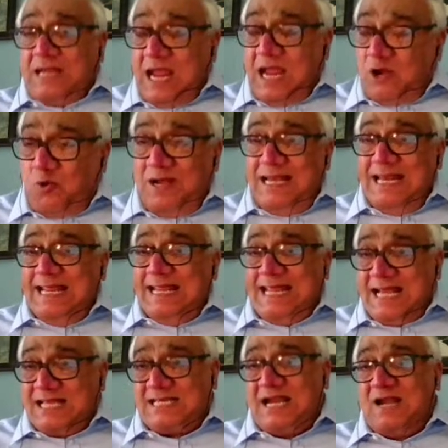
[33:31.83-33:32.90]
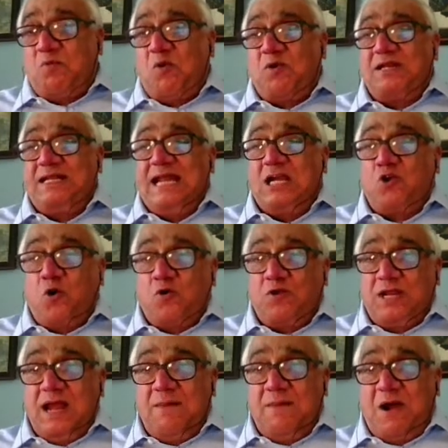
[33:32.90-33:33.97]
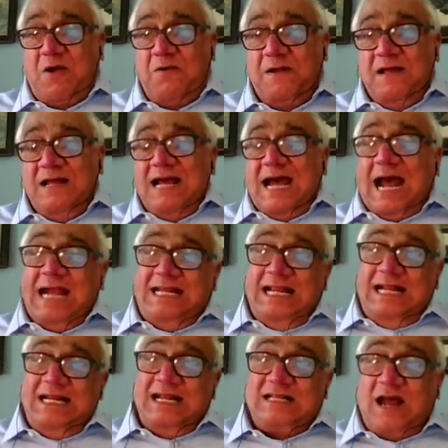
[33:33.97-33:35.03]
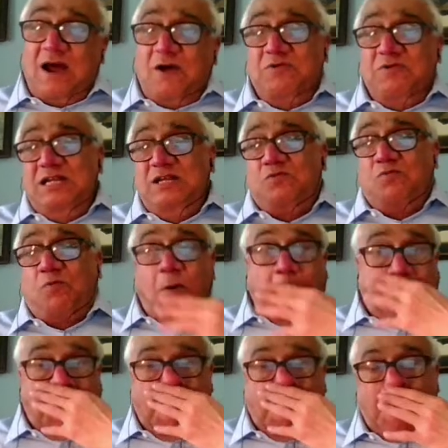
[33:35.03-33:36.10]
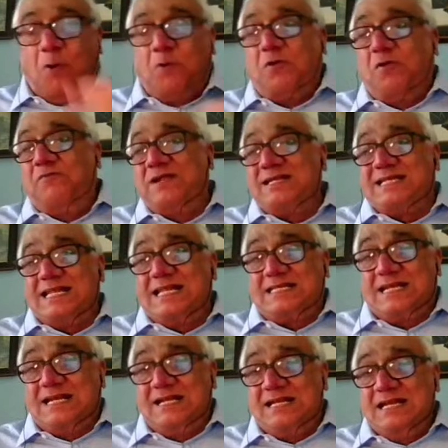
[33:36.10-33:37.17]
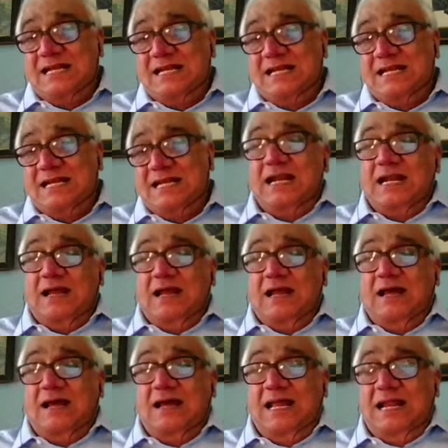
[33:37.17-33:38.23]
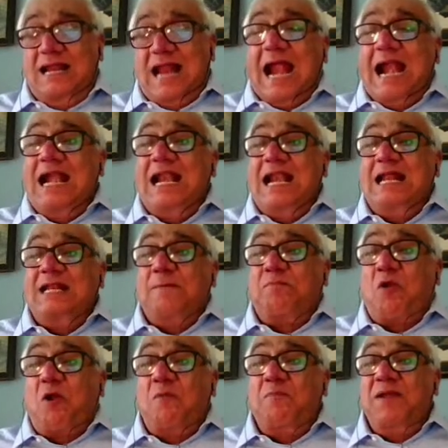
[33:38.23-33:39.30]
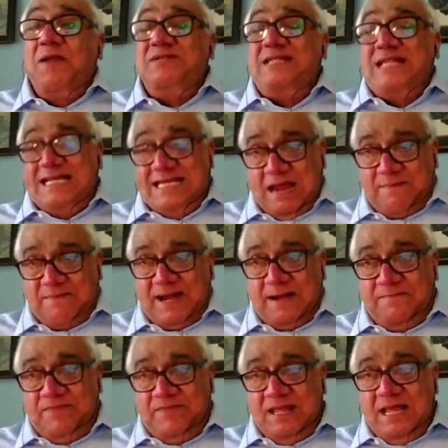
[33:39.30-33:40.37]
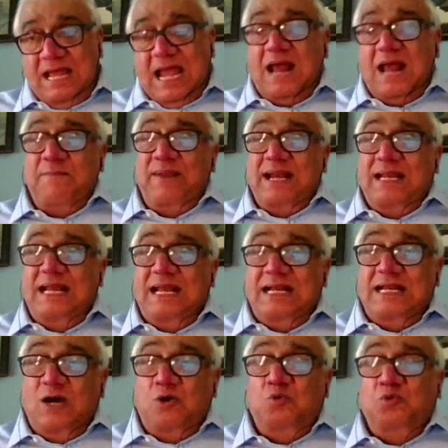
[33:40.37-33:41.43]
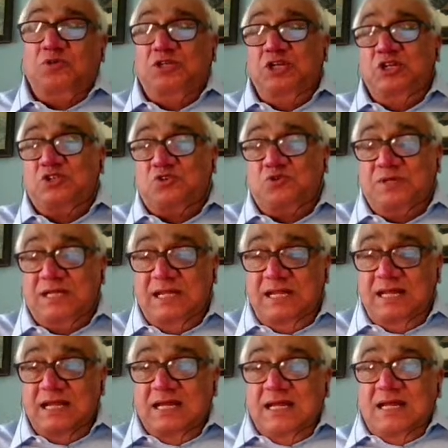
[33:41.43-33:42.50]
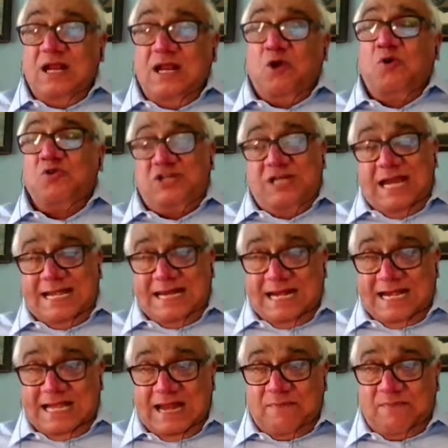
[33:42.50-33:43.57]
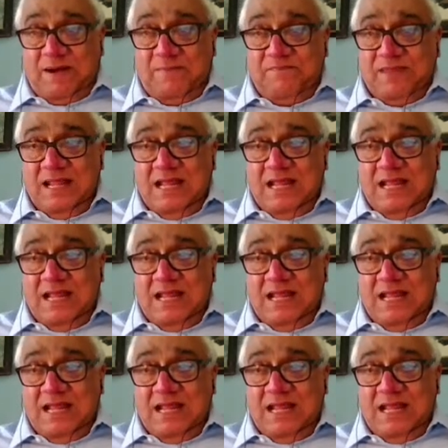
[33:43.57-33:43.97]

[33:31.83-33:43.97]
can only guess at what they are talking about. I think the Saudis want a lot of assistance in handling the problems in Yemen and bringing the Houthis to the negotiating table.